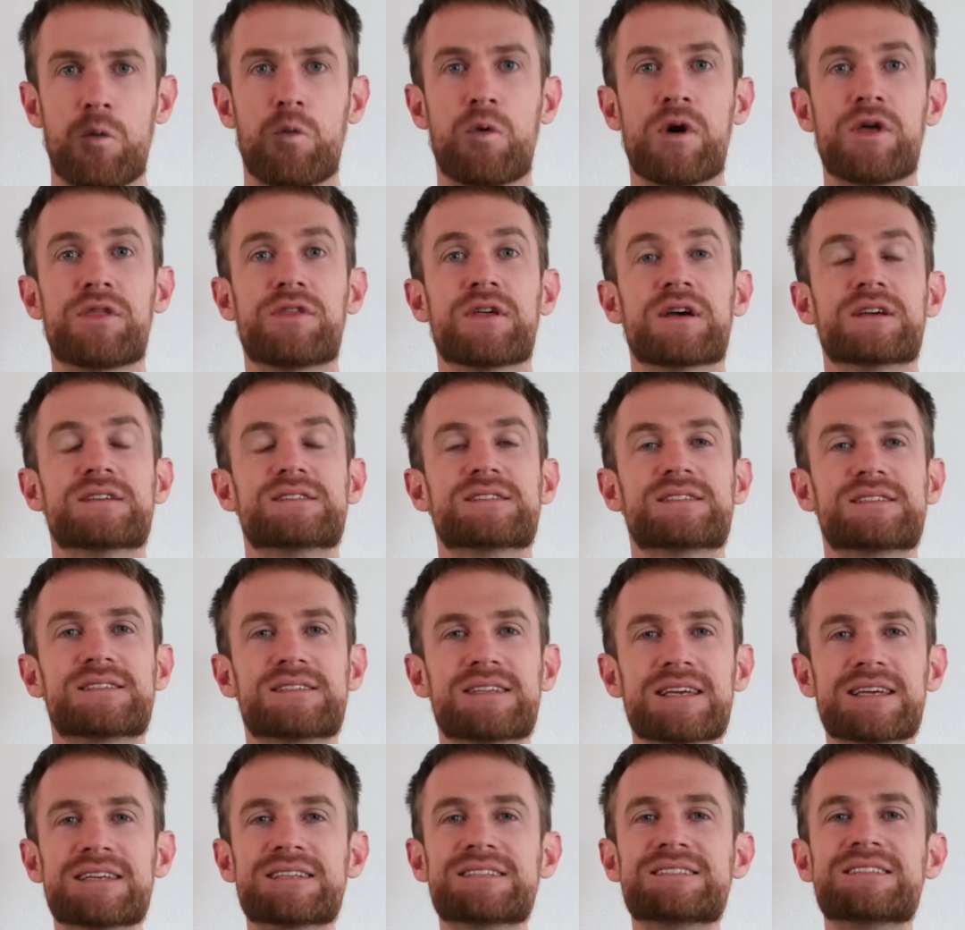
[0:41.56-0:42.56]
with
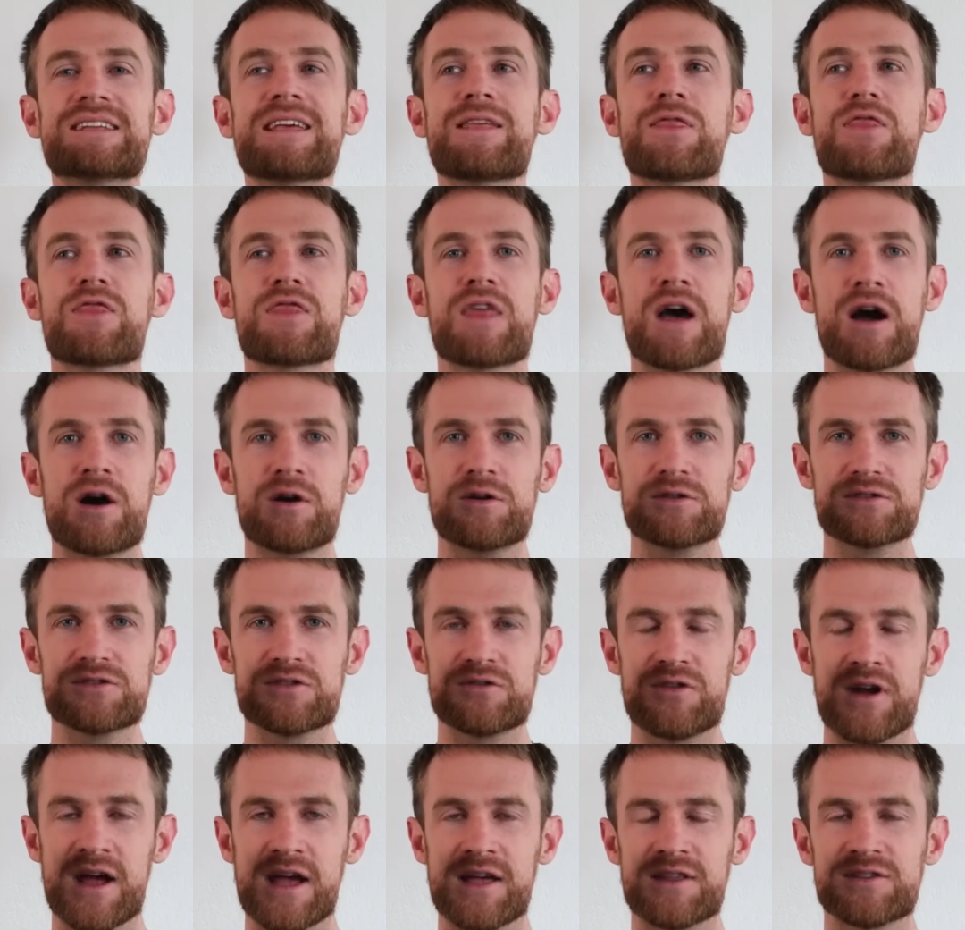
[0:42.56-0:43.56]
60,000
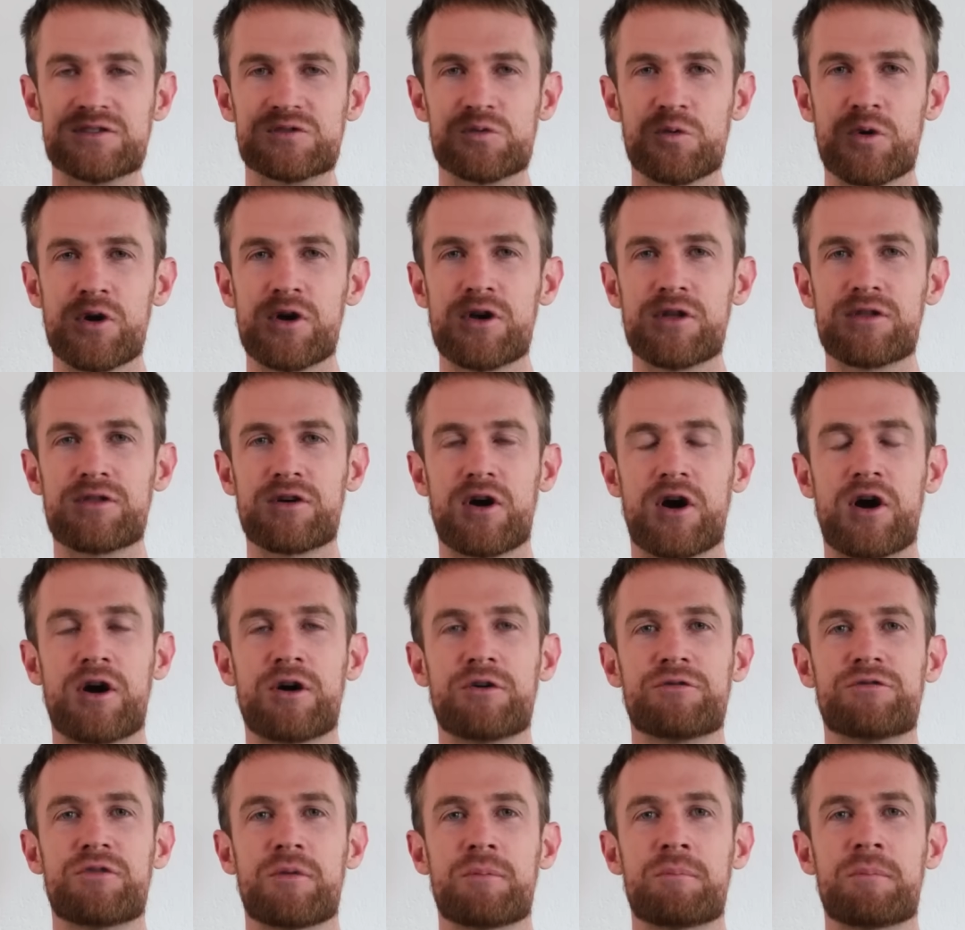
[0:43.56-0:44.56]
rands worth
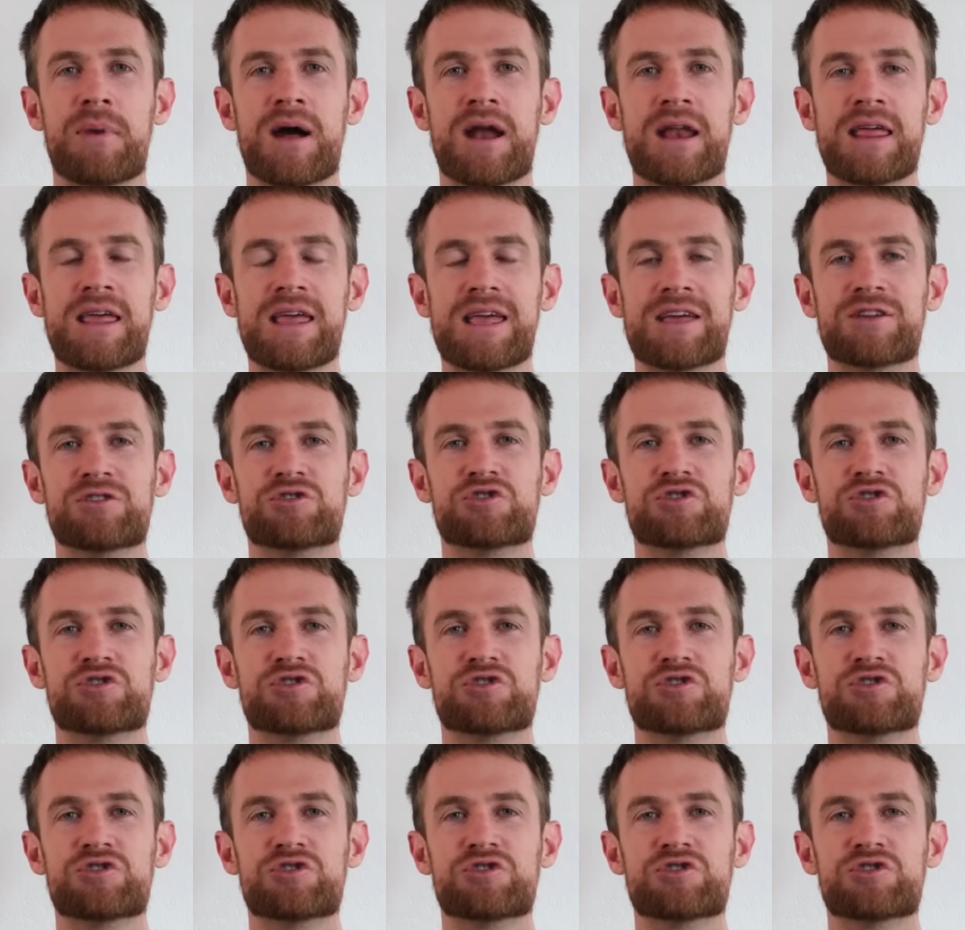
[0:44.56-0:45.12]
of money in